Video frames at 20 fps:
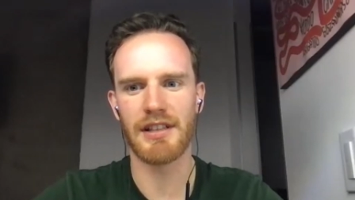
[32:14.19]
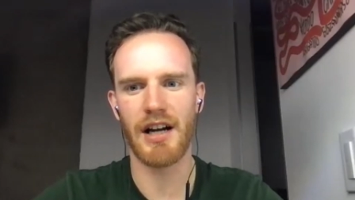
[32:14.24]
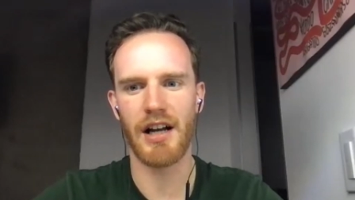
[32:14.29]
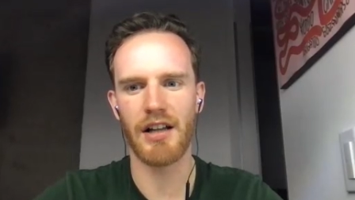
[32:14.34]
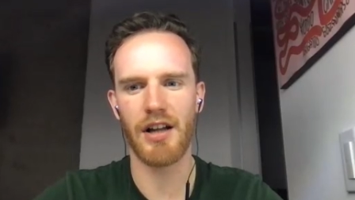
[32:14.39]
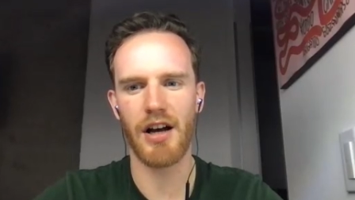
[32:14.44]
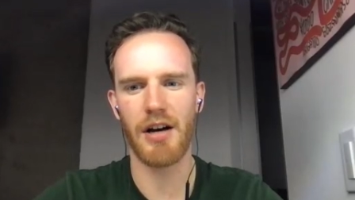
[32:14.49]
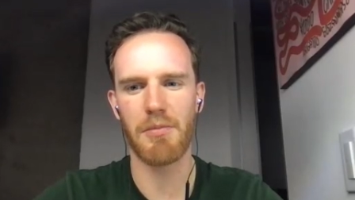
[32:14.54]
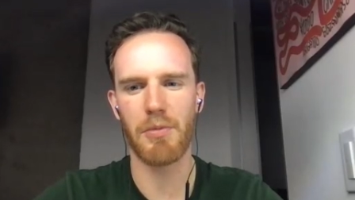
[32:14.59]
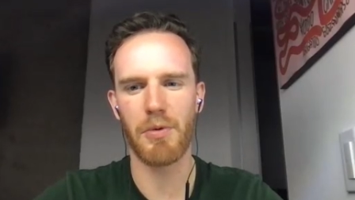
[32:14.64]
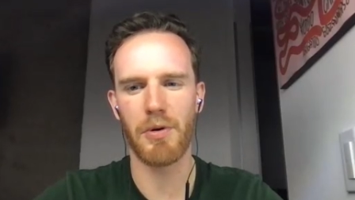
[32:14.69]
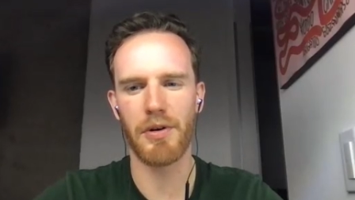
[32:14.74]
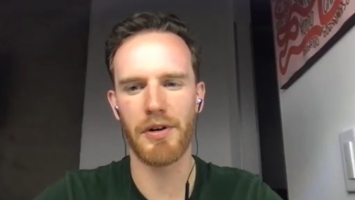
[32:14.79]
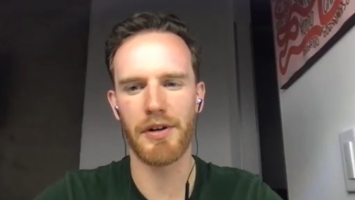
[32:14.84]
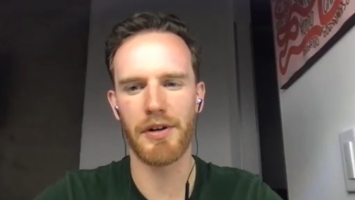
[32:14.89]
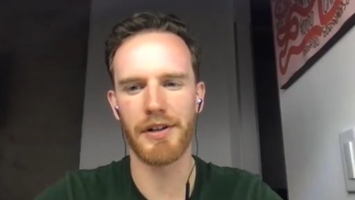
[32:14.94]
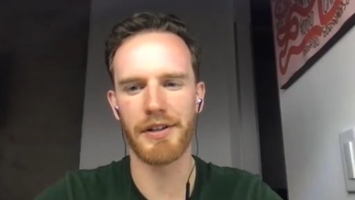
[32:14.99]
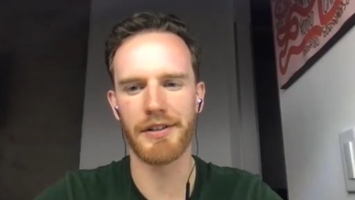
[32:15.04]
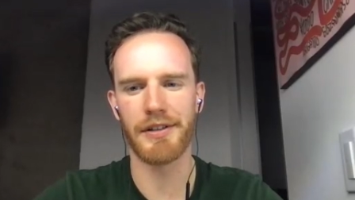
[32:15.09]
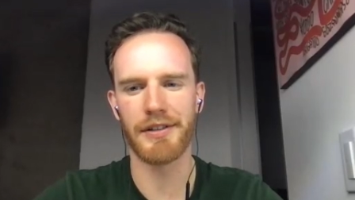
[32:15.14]
a lot
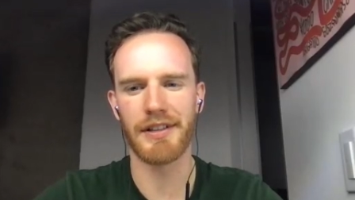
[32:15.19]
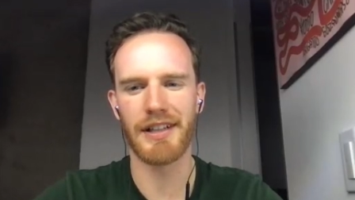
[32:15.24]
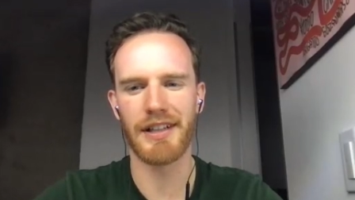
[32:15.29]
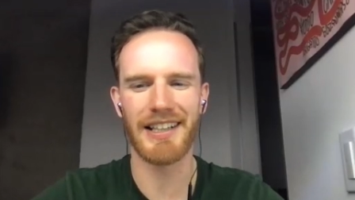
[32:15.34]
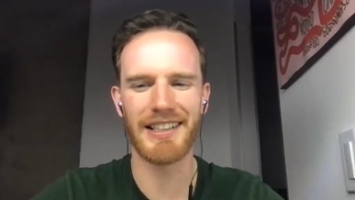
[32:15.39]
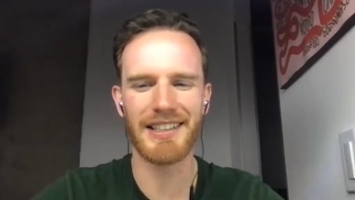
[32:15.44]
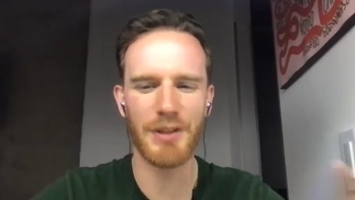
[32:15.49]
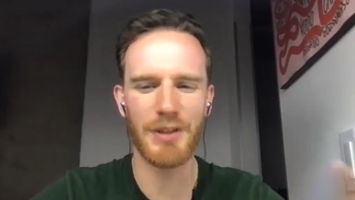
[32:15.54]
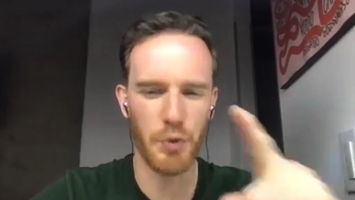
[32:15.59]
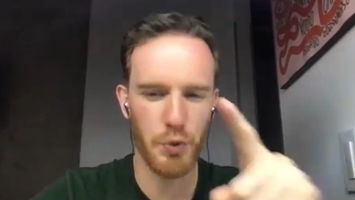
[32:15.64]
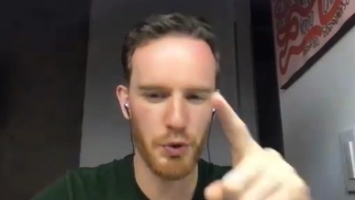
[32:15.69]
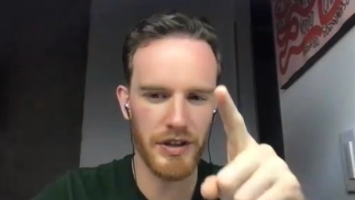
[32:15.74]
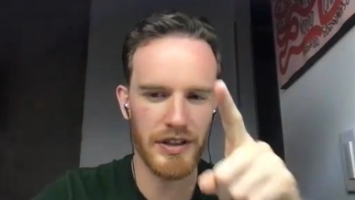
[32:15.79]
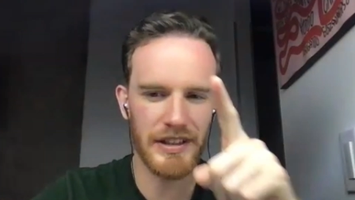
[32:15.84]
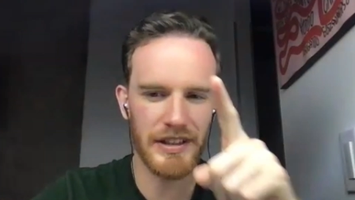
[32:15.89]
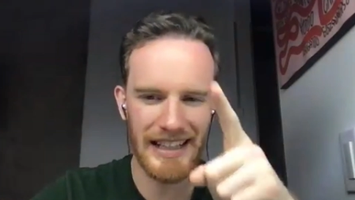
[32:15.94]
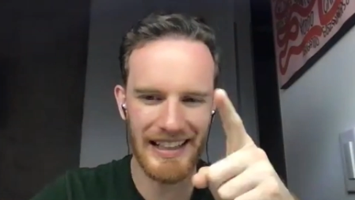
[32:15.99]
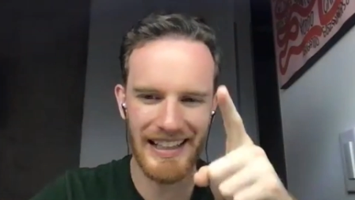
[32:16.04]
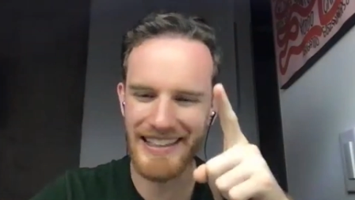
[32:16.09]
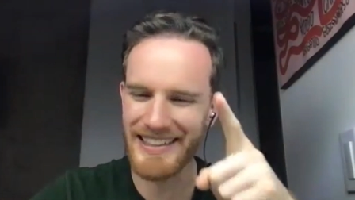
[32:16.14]
more i think the
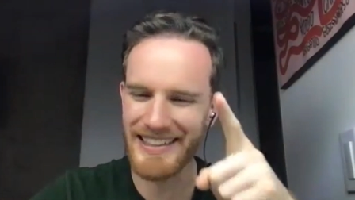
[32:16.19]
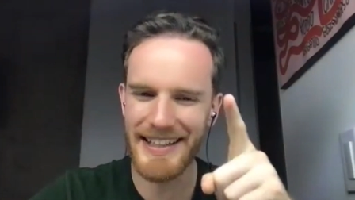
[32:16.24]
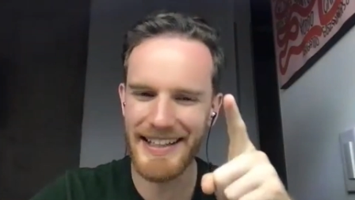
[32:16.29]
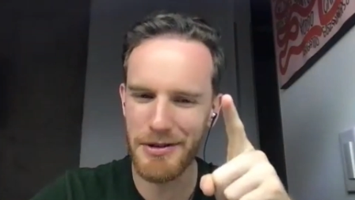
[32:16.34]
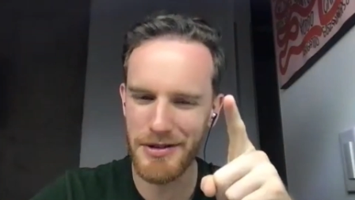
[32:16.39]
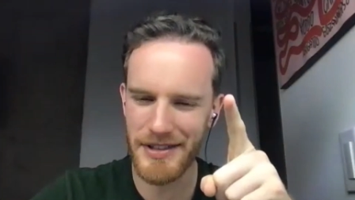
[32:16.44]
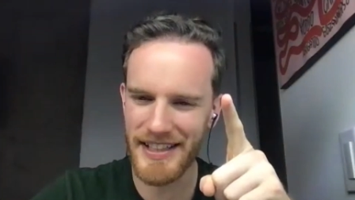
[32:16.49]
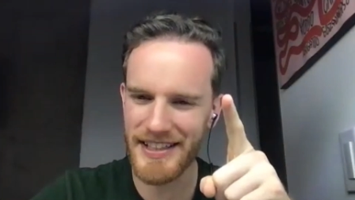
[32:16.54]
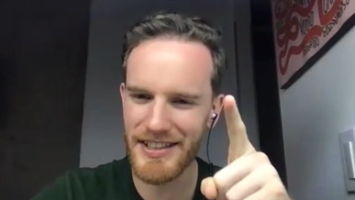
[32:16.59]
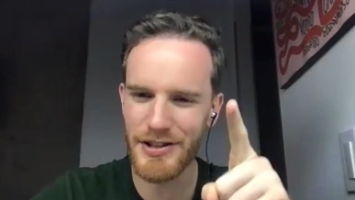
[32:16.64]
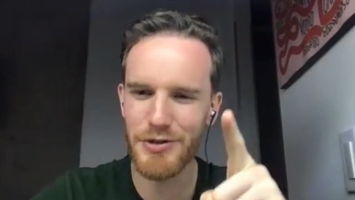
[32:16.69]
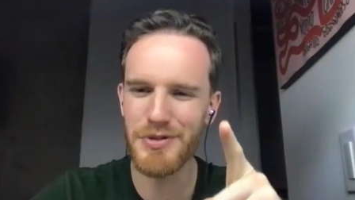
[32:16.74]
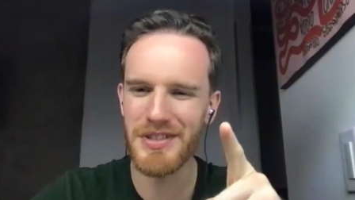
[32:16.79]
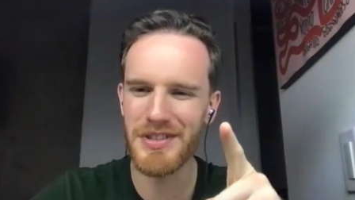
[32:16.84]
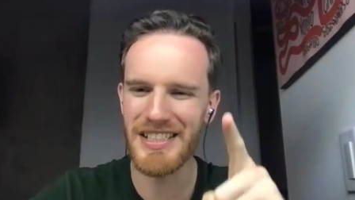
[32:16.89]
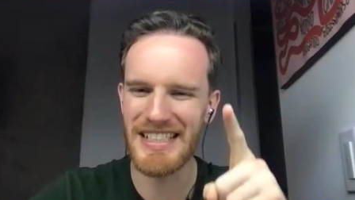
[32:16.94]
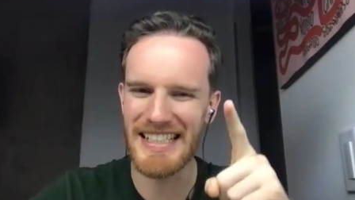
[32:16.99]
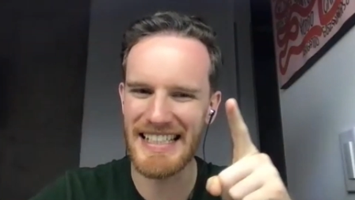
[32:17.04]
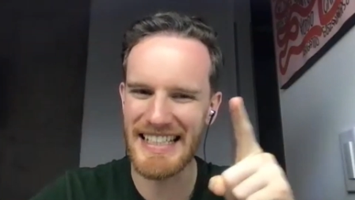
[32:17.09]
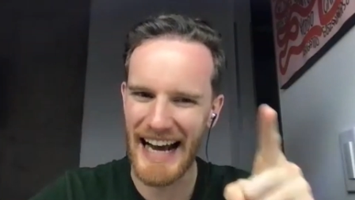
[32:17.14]
word that latinos like to use
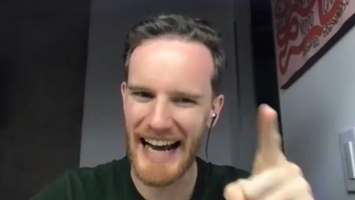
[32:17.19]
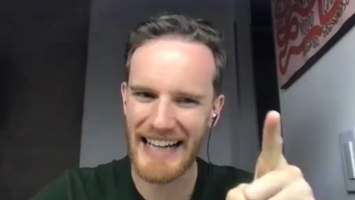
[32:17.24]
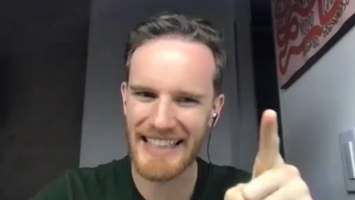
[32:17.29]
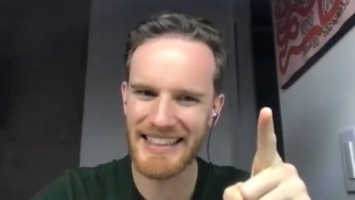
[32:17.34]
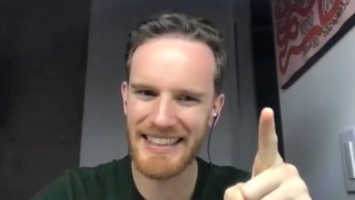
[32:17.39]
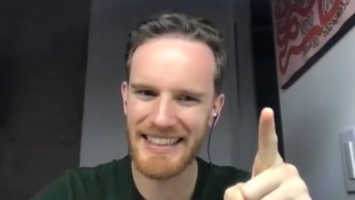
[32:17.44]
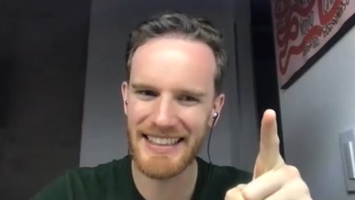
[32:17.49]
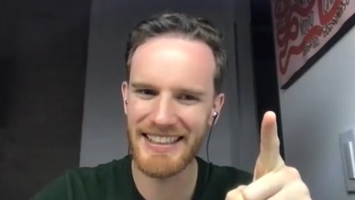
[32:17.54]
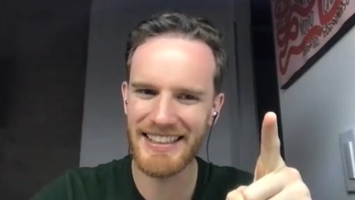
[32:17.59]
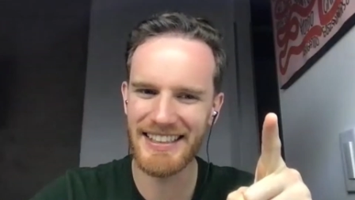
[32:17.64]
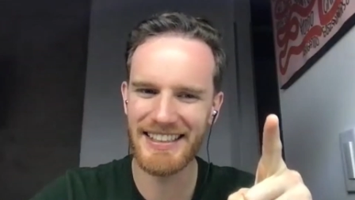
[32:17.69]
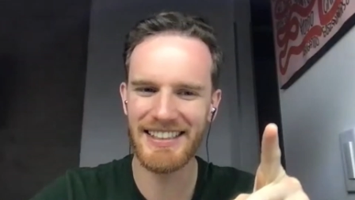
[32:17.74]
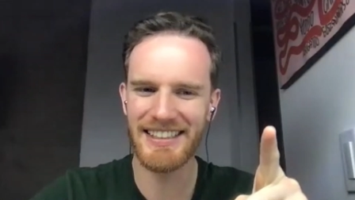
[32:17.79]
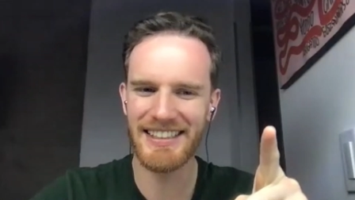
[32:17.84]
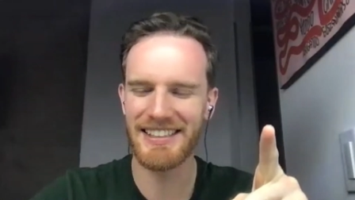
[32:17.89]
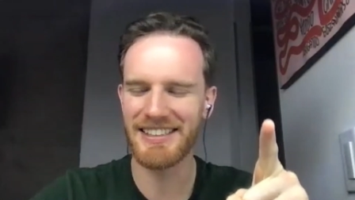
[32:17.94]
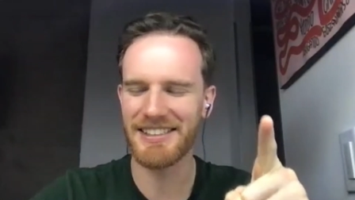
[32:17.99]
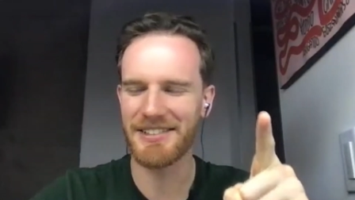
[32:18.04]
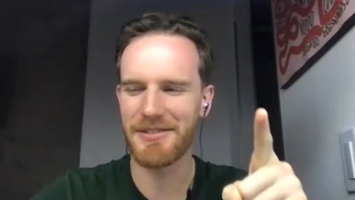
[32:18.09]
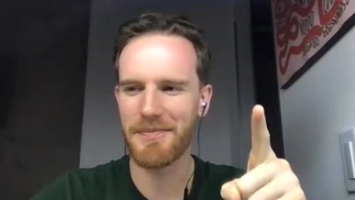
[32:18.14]
is didactic
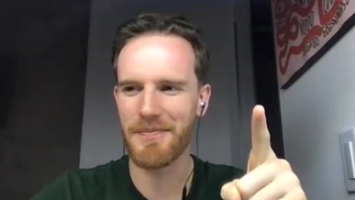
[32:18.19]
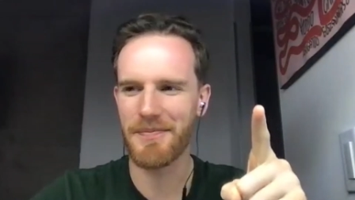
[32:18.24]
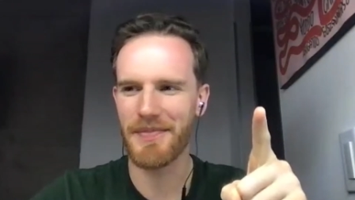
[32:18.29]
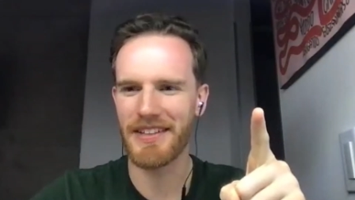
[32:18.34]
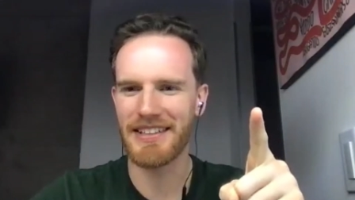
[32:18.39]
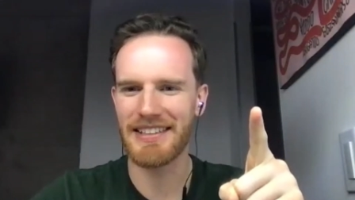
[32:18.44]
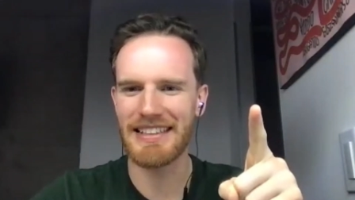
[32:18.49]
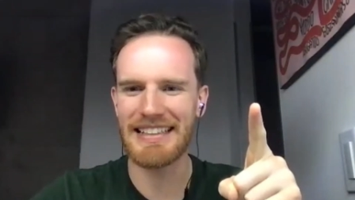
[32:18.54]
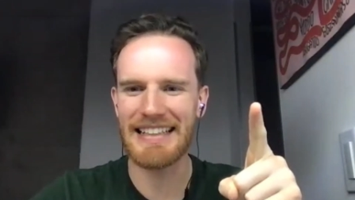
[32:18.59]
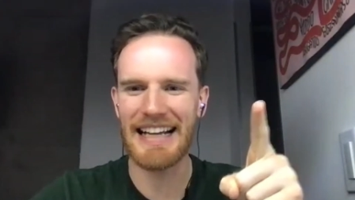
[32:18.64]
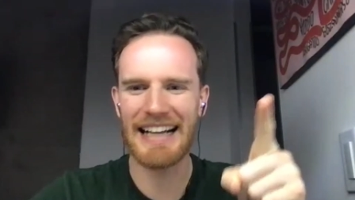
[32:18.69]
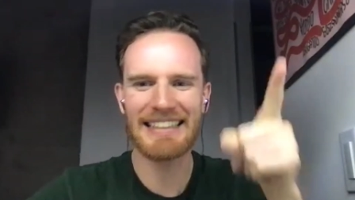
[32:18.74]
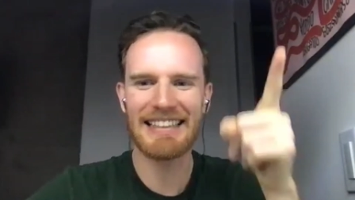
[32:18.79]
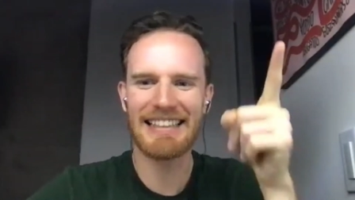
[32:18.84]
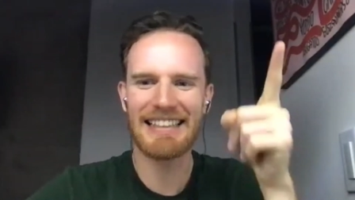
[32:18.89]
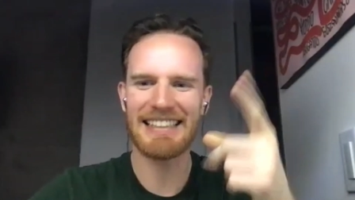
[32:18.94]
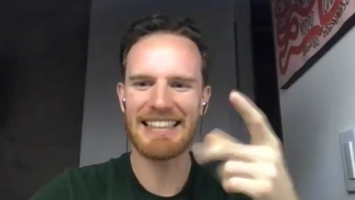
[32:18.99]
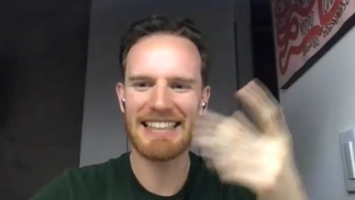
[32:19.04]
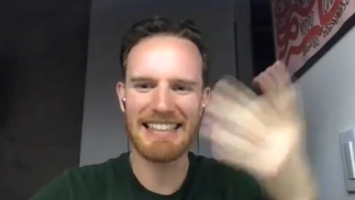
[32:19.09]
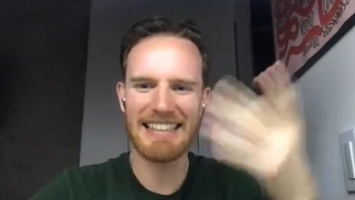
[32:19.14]
Didact- yes.